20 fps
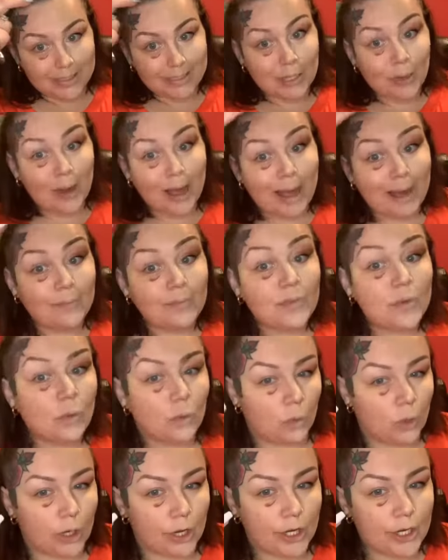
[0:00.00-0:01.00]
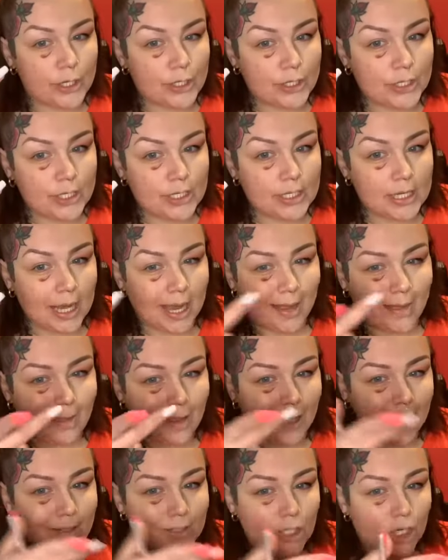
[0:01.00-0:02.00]
So I'm the worst at
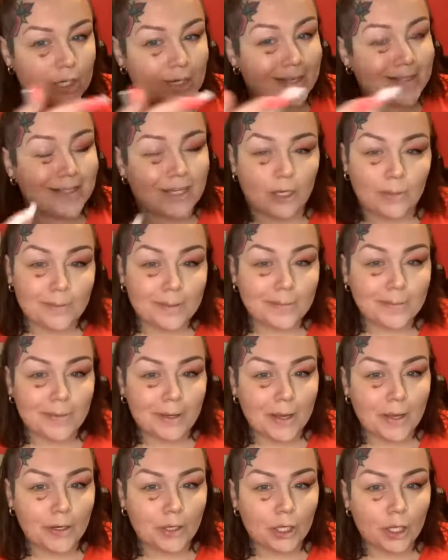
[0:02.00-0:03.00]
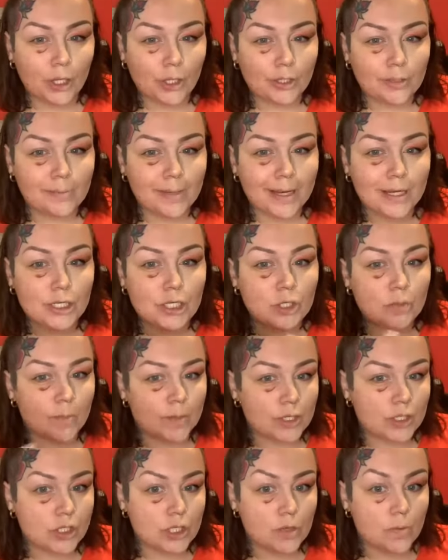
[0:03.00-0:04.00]
like trying to tell people how to color match,
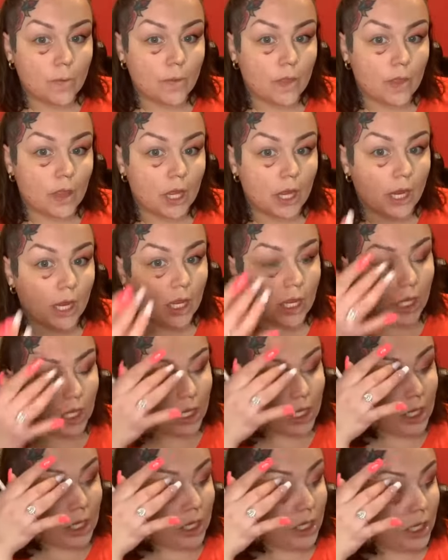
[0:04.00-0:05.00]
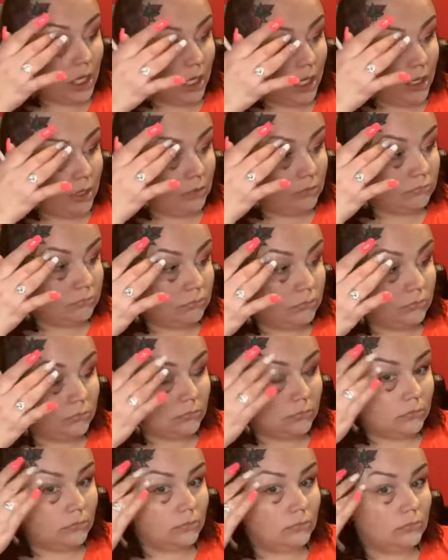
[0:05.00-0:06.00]
especially with like,
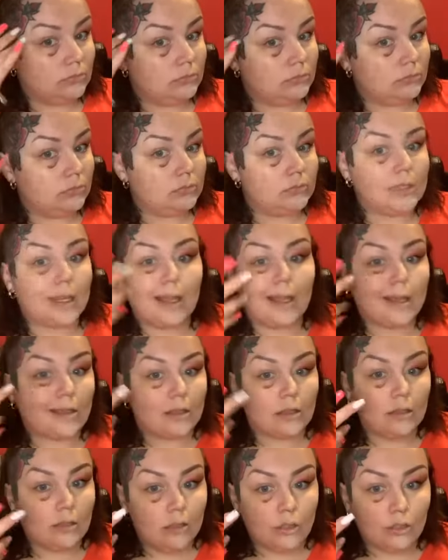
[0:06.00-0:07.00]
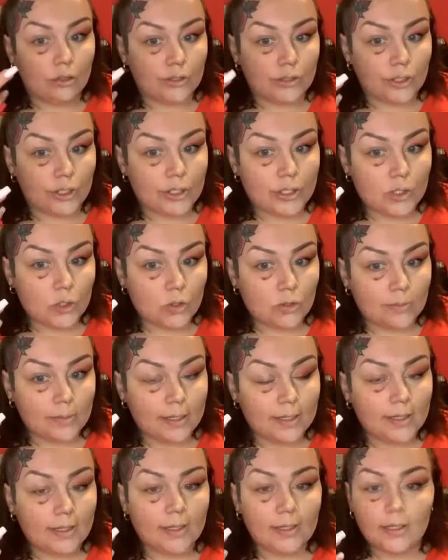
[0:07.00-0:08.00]
mm, like, you know, drugstore
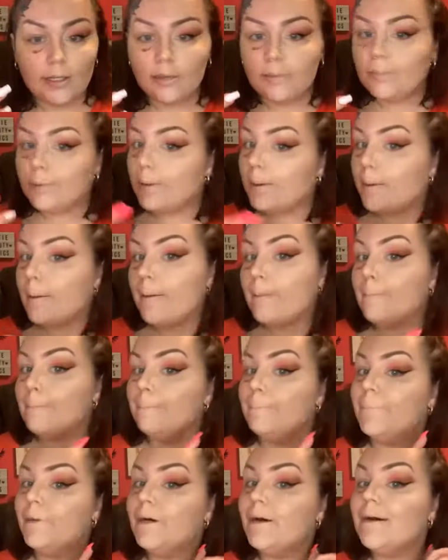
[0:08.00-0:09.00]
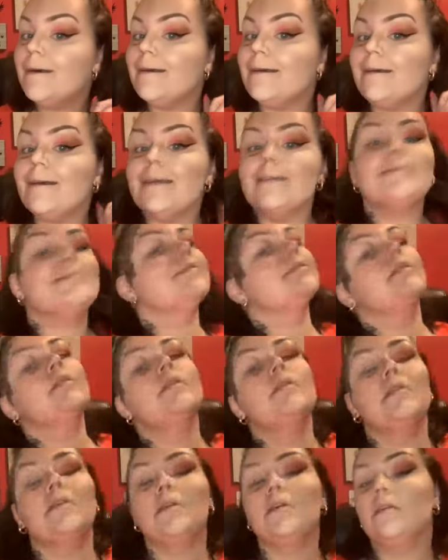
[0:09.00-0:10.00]
makeup. But
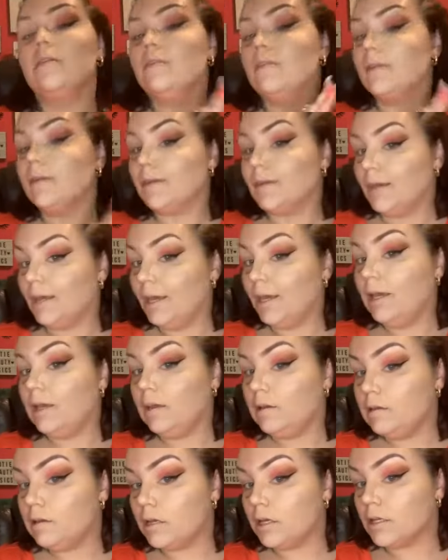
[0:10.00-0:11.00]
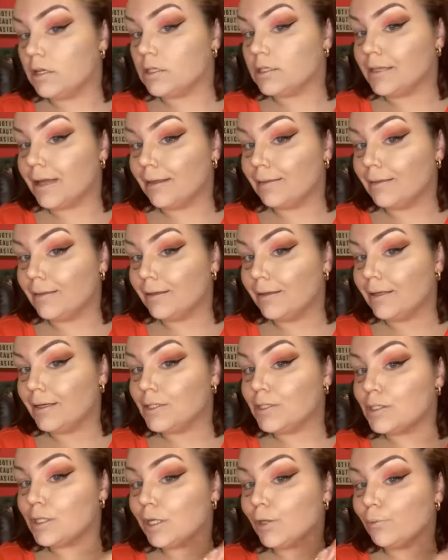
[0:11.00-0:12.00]
the key is I think
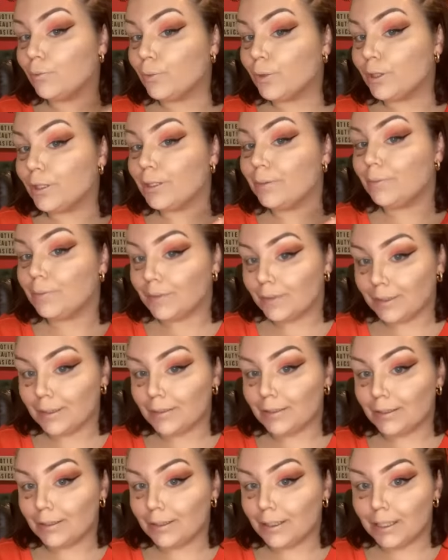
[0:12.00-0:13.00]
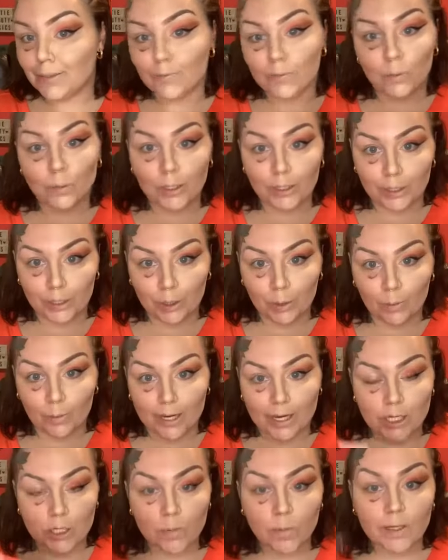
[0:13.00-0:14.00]
it's like really blending even when it don't
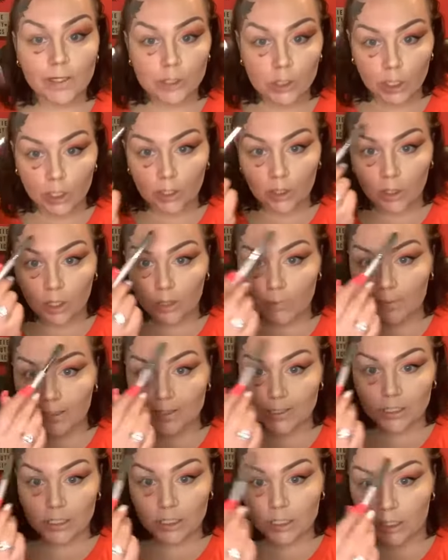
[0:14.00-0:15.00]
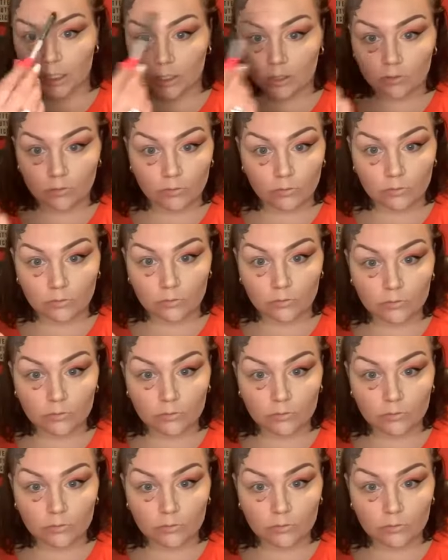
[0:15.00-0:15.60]
match. Because look, look at my skin tone.